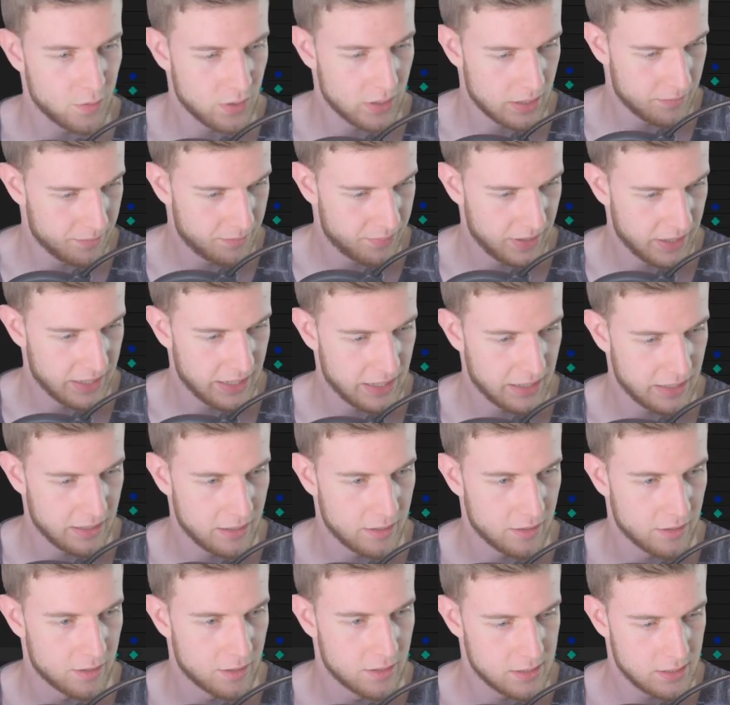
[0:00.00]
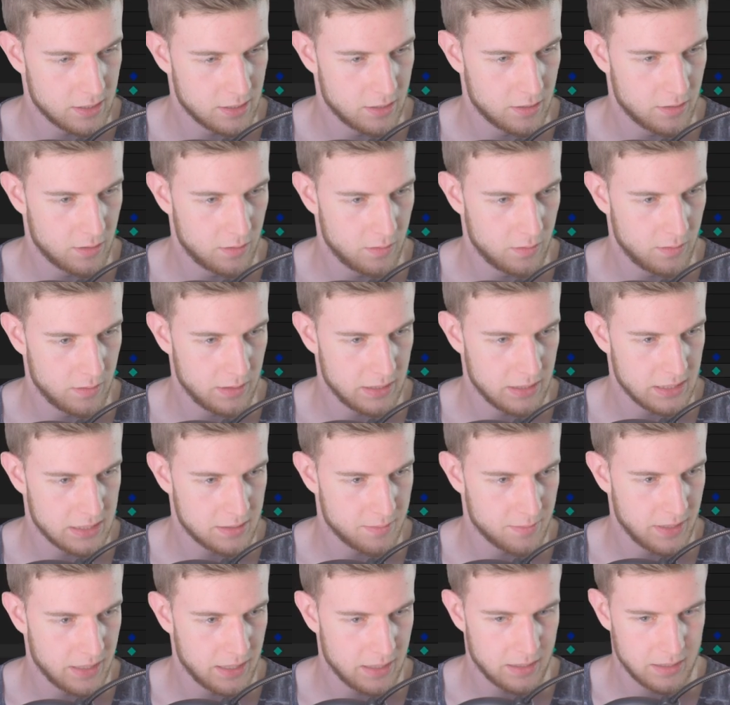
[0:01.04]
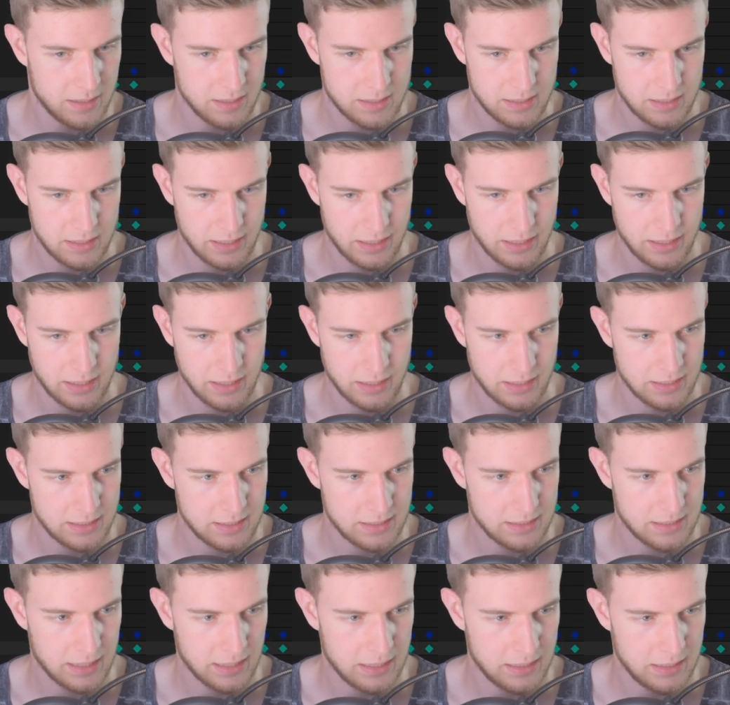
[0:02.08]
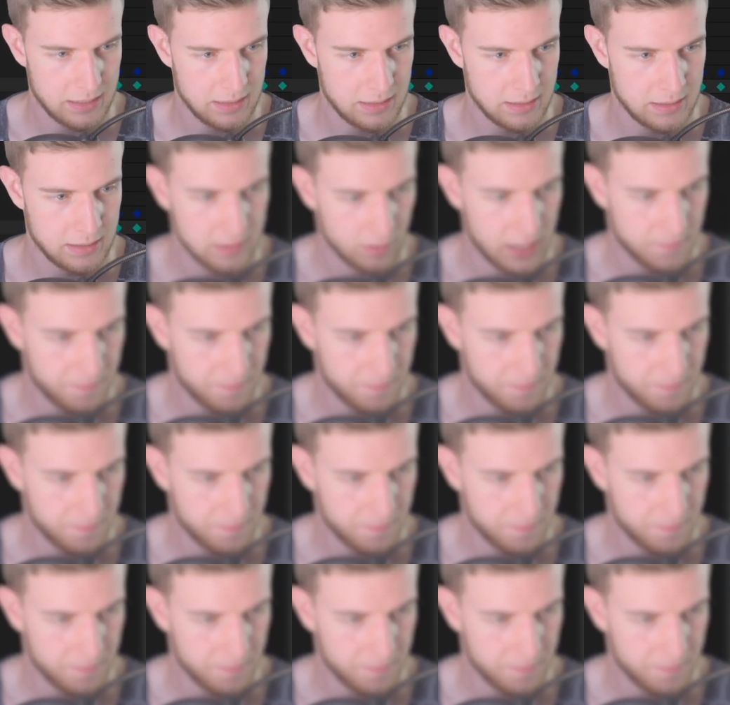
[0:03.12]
what I'm planning here. So let's make this leg extend.